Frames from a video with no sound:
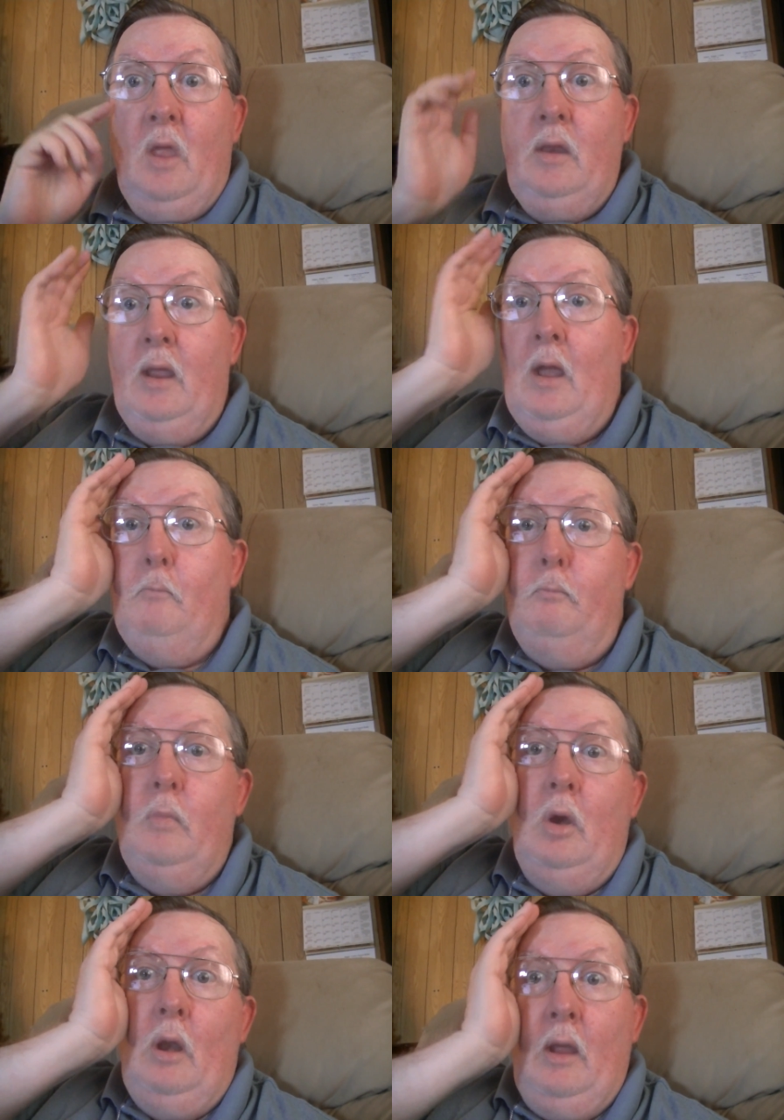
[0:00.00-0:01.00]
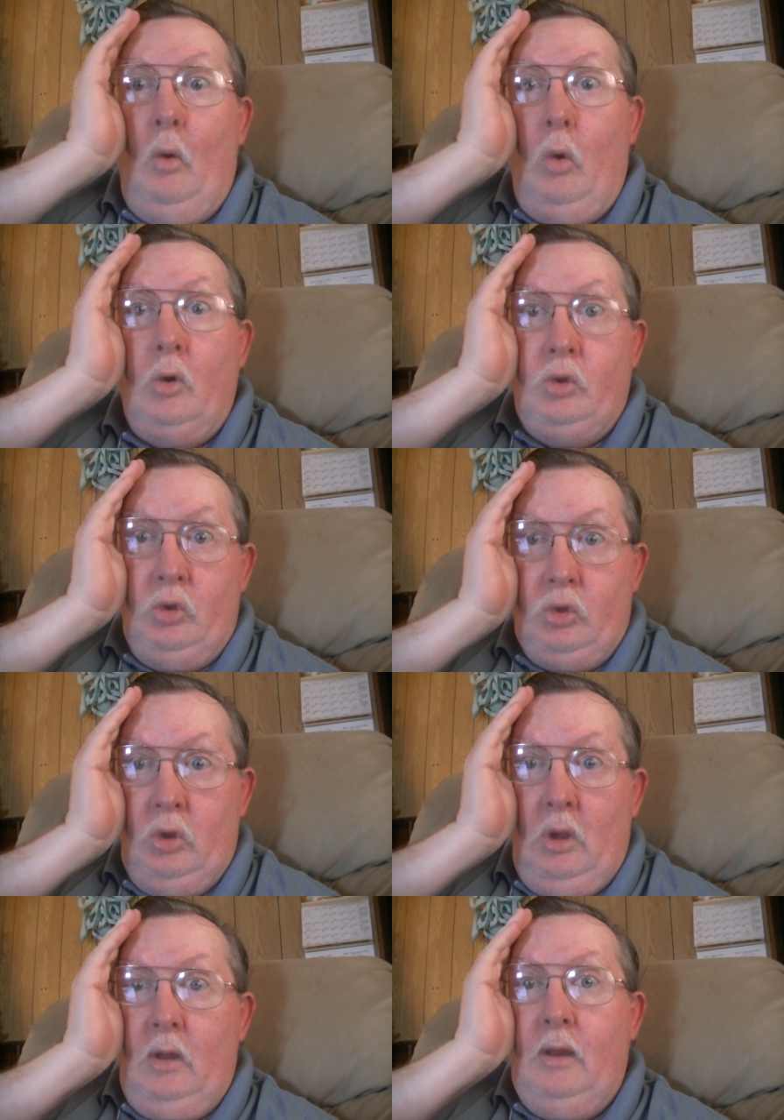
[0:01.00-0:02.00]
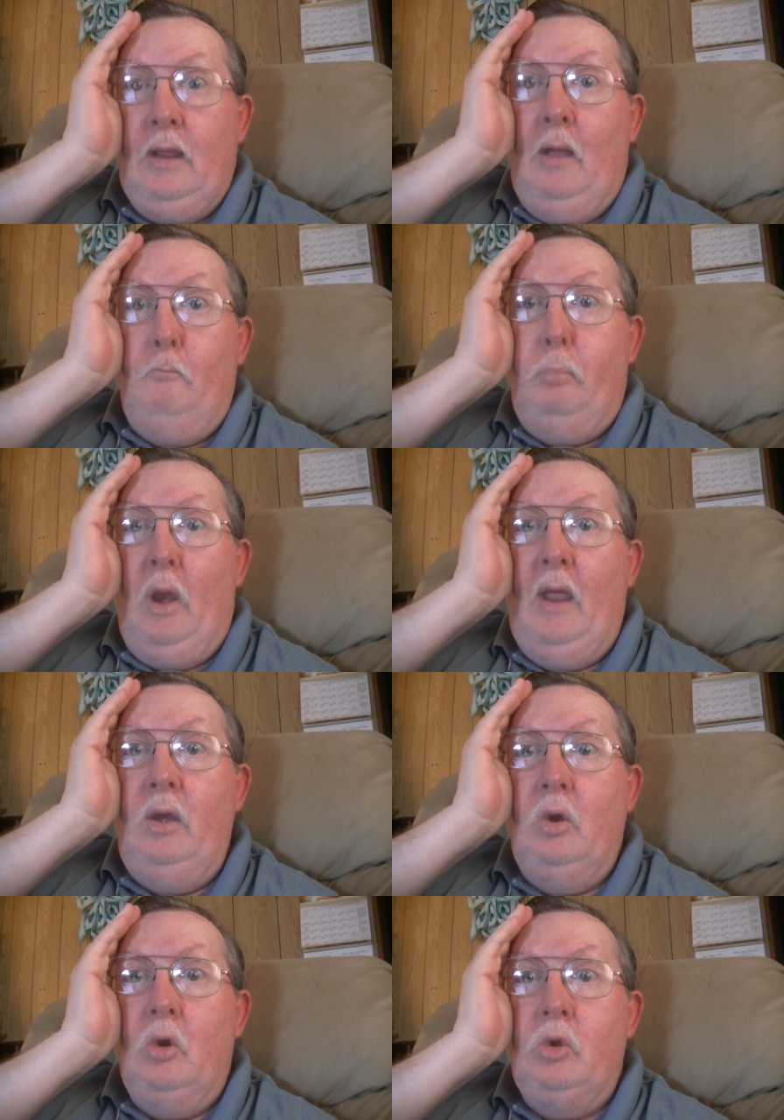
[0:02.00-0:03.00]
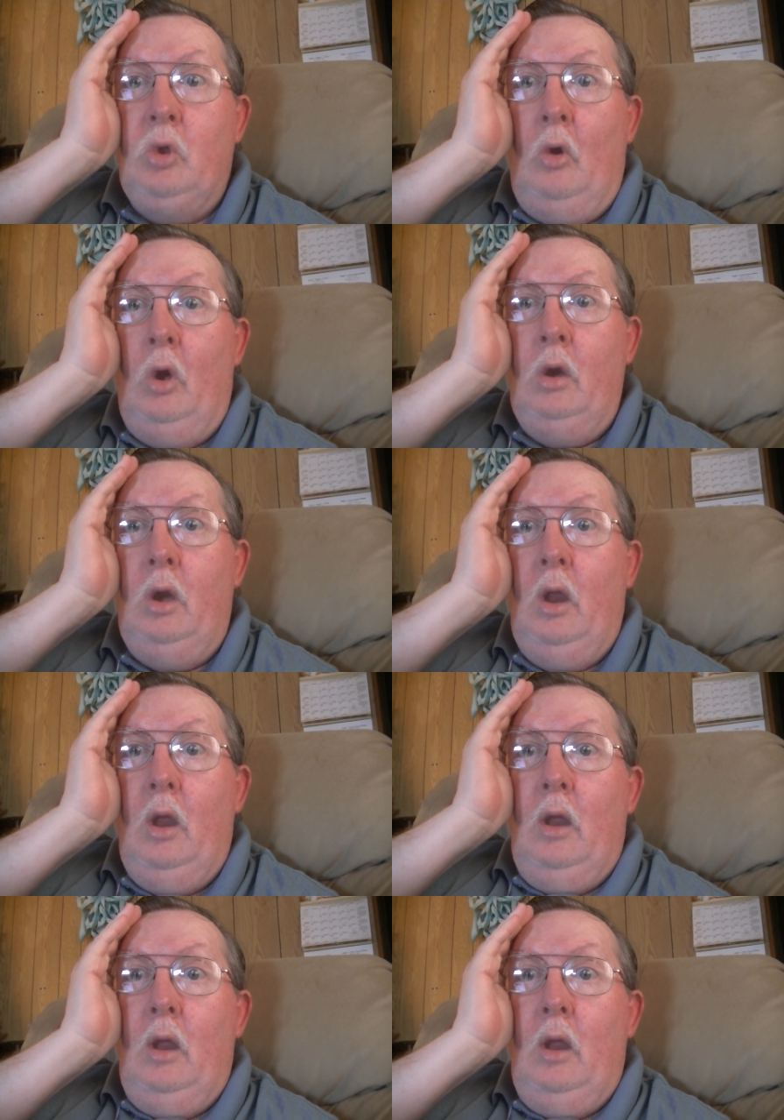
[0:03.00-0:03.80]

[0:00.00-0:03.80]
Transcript: They got, they're like horses. They got blinders on.